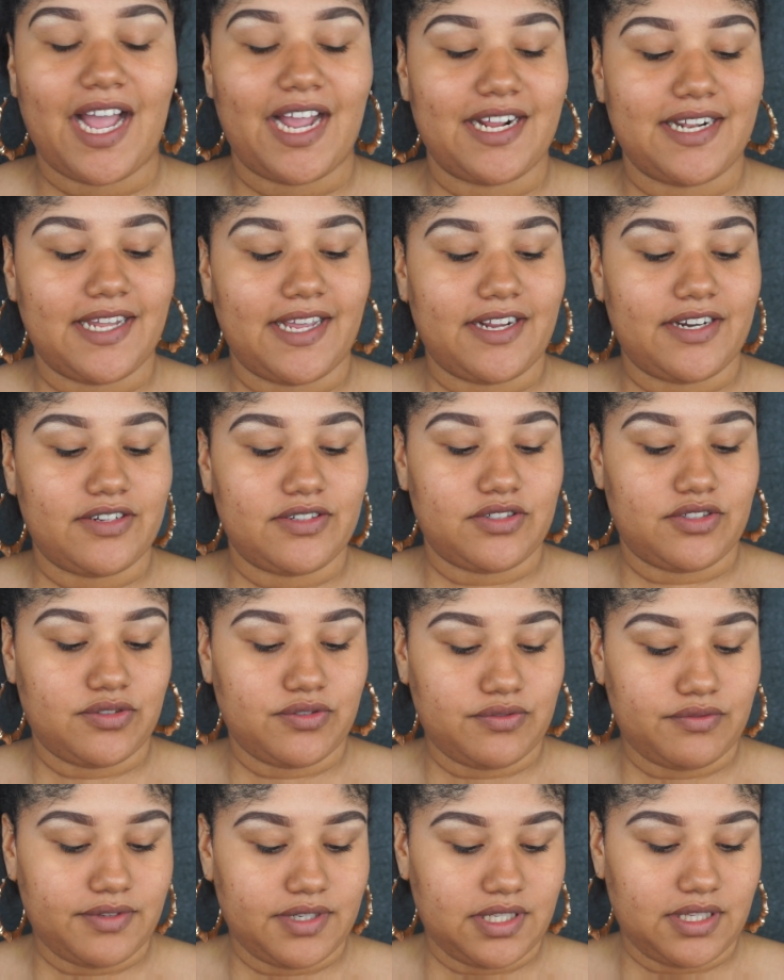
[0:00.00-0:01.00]
highlighter
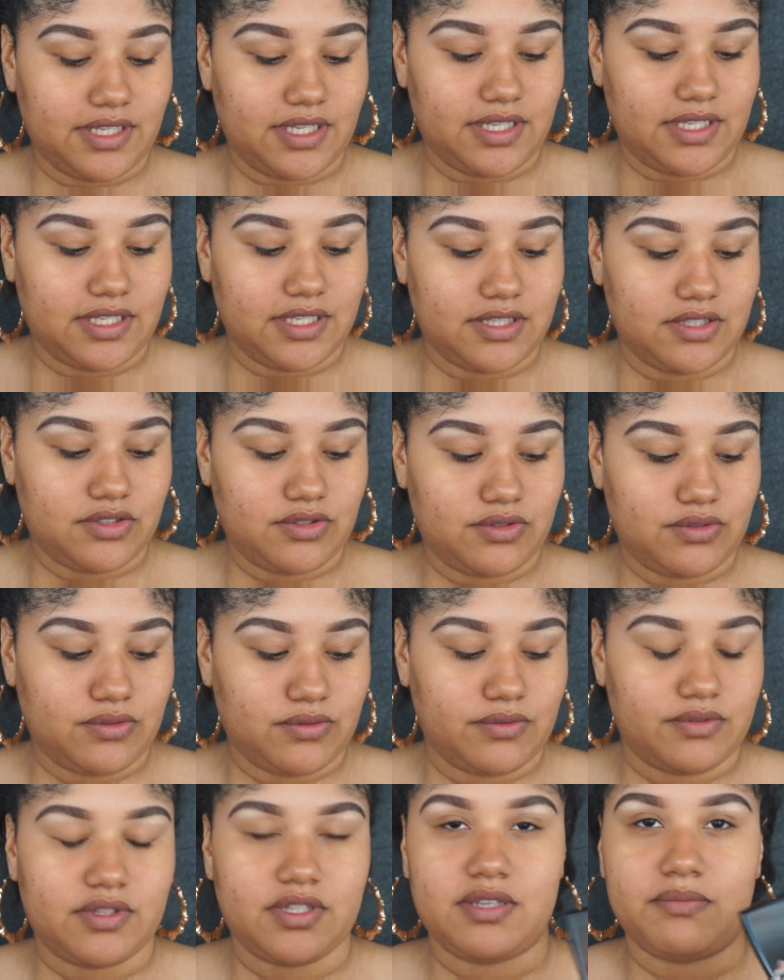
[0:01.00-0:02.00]
to really get
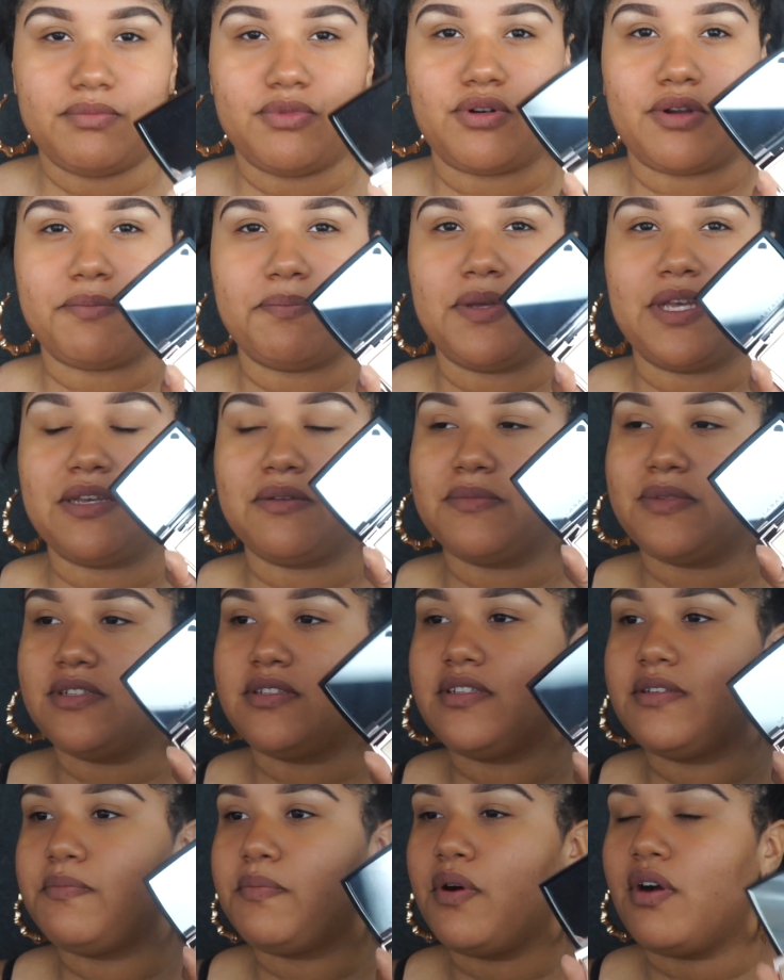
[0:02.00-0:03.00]
to the more
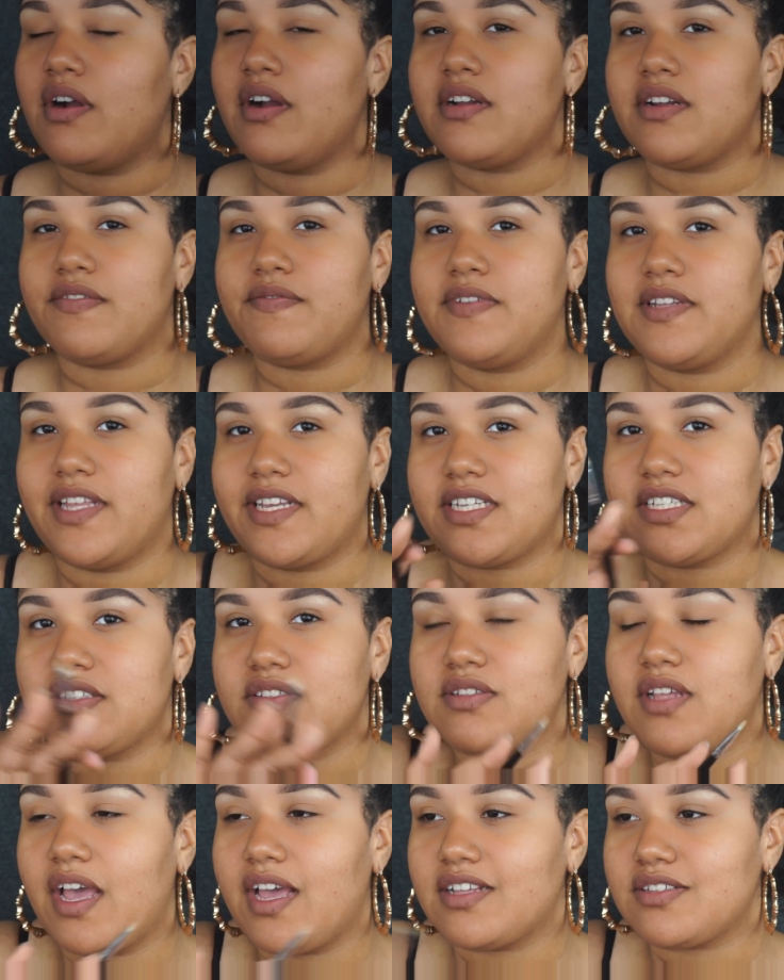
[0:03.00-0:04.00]
pigmented part. I feel like
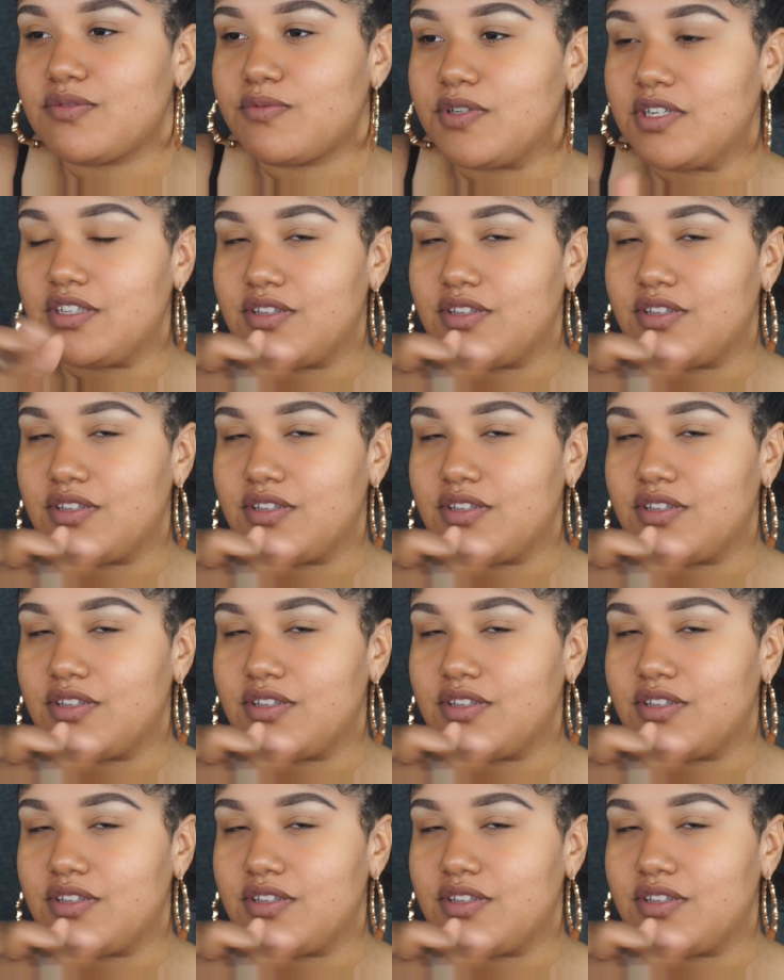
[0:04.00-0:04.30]
it has one